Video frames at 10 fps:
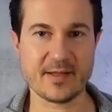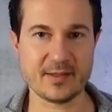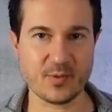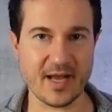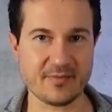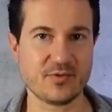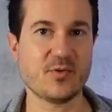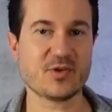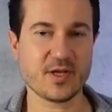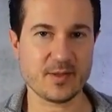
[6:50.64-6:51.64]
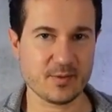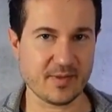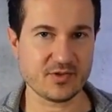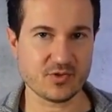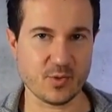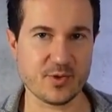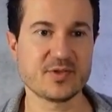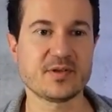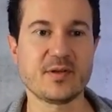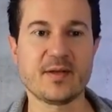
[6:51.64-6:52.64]
You will have to turn on the
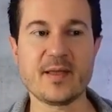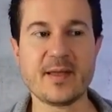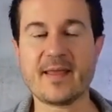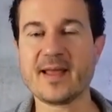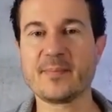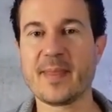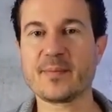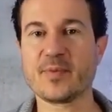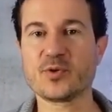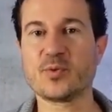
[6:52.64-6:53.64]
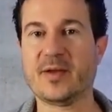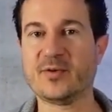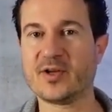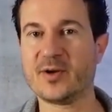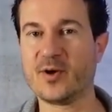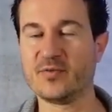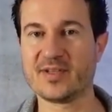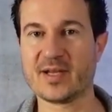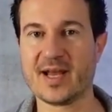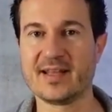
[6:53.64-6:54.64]
source. Then maybe you can turn off
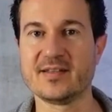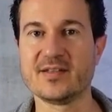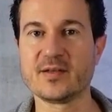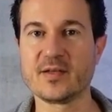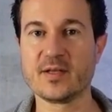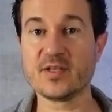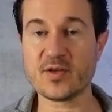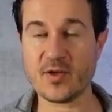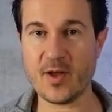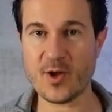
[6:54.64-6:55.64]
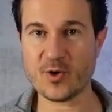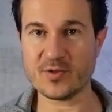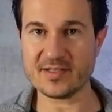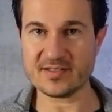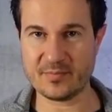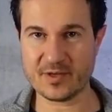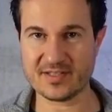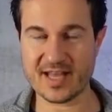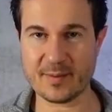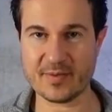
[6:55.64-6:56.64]
the lights. All this
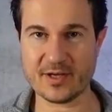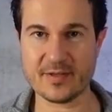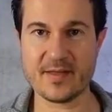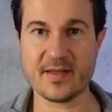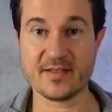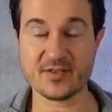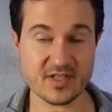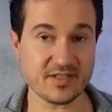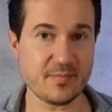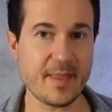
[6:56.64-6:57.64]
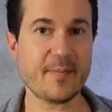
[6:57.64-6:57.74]
must happen just by